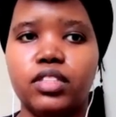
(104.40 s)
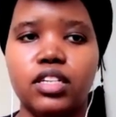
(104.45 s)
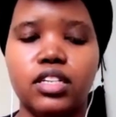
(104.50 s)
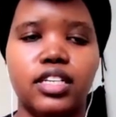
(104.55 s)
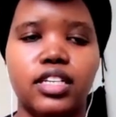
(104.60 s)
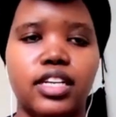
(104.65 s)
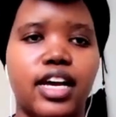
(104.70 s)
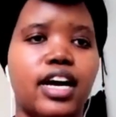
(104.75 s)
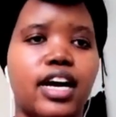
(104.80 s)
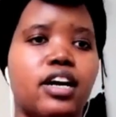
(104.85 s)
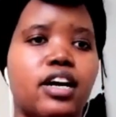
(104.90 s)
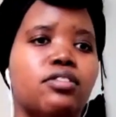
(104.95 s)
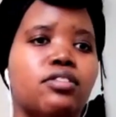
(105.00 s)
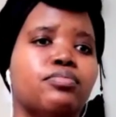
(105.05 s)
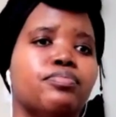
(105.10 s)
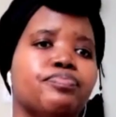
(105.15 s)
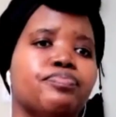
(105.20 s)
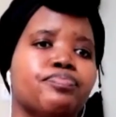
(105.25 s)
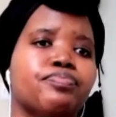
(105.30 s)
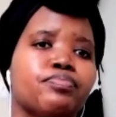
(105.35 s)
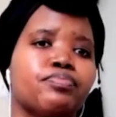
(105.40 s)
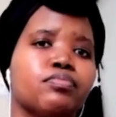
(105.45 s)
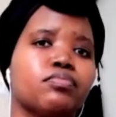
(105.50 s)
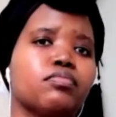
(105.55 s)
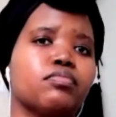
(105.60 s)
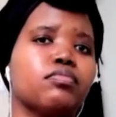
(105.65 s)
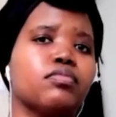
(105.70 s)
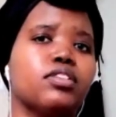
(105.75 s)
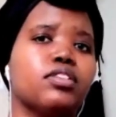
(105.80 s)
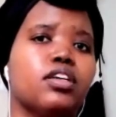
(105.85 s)
Now,
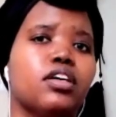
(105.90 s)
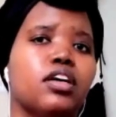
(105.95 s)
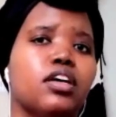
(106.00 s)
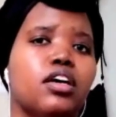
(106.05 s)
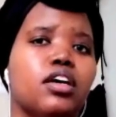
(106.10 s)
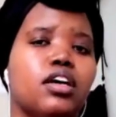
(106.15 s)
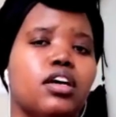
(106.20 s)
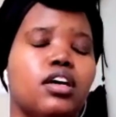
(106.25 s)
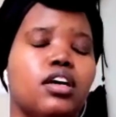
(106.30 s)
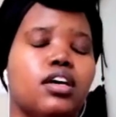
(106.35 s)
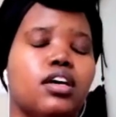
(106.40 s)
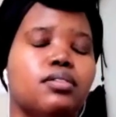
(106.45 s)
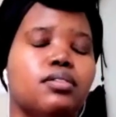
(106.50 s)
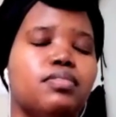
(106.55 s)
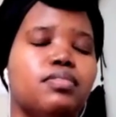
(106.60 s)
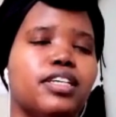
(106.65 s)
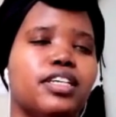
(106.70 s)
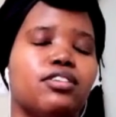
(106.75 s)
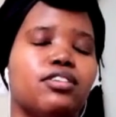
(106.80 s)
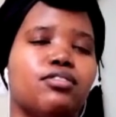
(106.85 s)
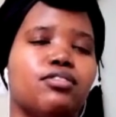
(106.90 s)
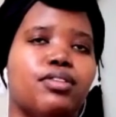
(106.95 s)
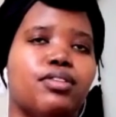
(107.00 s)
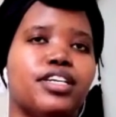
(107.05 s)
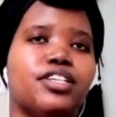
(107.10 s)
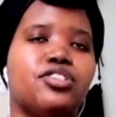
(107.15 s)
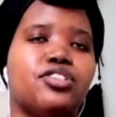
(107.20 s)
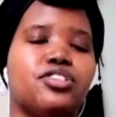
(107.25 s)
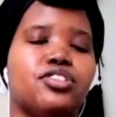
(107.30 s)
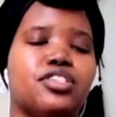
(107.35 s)
big
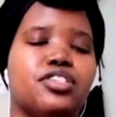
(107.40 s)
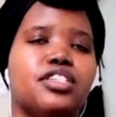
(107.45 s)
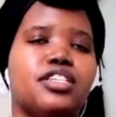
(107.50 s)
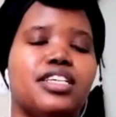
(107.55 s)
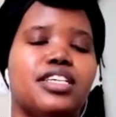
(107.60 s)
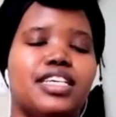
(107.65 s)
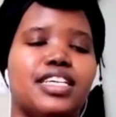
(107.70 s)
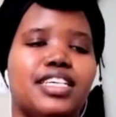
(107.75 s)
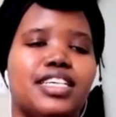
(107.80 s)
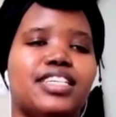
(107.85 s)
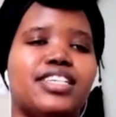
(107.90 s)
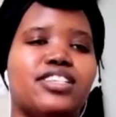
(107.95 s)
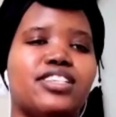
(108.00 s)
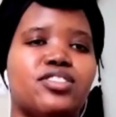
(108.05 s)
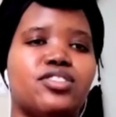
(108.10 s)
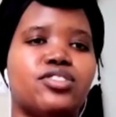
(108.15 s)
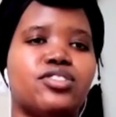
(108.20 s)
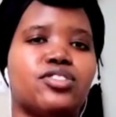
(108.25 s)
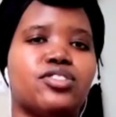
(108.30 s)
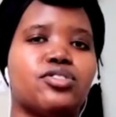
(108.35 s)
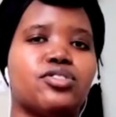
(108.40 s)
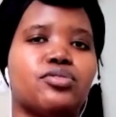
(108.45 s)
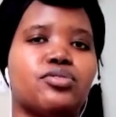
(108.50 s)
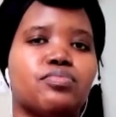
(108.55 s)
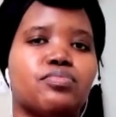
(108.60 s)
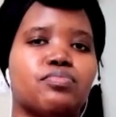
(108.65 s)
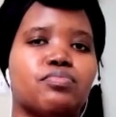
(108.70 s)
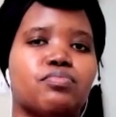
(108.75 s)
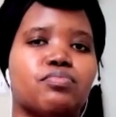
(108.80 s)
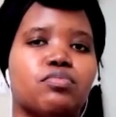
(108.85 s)
question is,
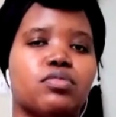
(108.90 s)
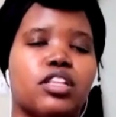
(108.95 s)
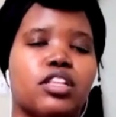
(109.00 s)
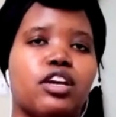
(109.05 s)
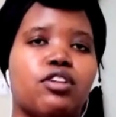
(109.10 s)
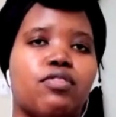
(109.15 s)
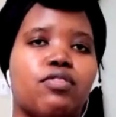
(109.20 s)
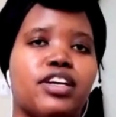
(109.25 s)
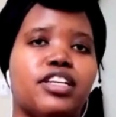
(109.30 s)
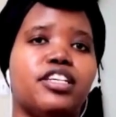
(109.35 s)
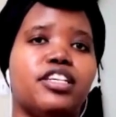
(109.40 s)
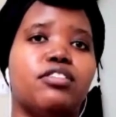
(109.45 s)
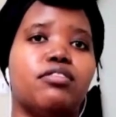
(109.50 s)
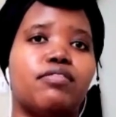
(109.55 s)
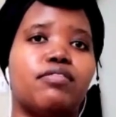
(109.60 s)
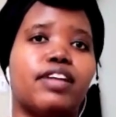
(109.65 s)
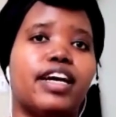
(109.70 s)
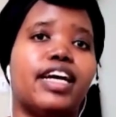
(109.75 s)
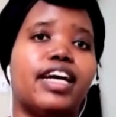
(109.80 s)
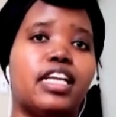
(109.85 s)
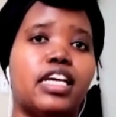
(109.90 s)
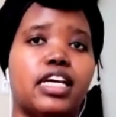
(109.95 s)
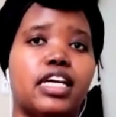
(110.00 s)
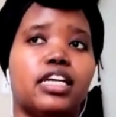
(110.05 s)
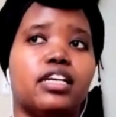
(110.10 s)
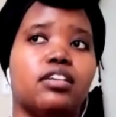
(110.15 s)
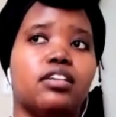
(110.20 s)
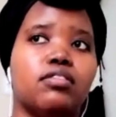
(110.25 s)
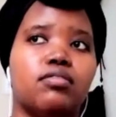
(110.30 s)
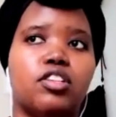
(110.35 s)
like, when you're
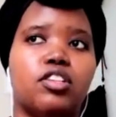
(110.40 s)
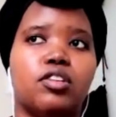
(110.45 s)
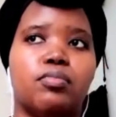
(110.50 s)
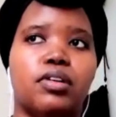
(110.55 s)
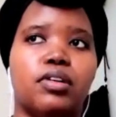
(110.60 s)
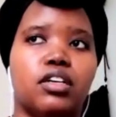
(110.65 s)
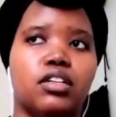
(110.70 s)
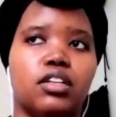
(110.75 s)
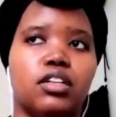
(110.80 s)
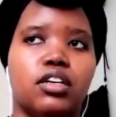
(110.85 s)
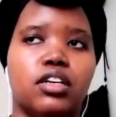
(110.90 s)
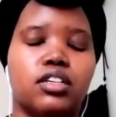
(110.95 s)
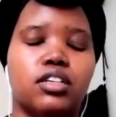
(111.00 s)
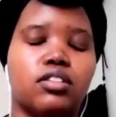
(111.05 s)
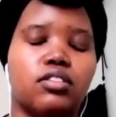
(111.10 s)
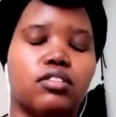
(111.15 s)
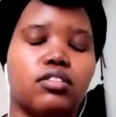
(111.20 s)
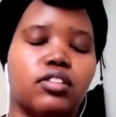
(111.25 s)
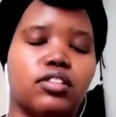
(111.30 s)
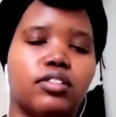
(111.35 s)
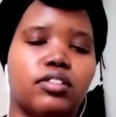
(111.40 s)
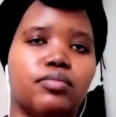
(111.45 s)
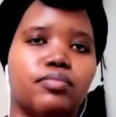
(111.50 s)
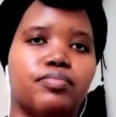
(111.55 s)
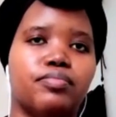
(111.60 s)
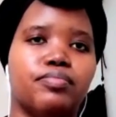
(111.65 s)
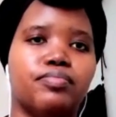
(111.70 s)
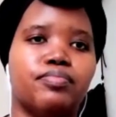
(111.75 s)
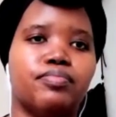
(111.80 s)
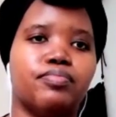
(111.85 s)
writing the monologue or
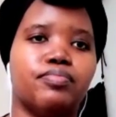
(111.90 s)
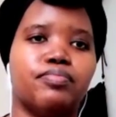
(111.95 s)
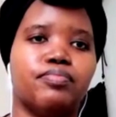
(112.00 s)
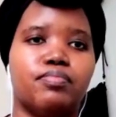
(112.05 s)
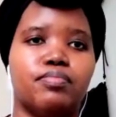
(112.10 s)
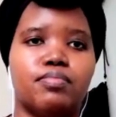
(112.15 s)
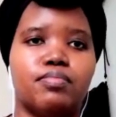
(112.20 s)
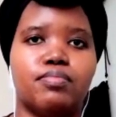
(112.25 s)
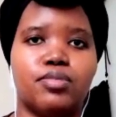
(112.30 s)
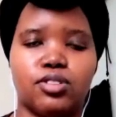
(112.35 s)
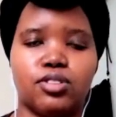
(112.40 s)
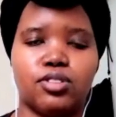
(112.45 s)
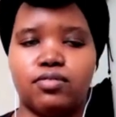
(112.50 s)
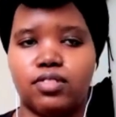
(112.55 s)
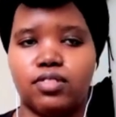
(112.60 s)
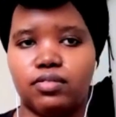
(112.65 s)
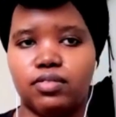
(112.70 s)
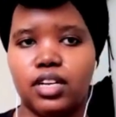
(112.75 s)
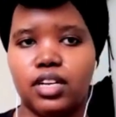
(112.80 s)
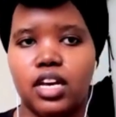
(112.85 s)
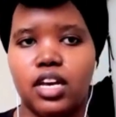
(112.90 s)
so forth,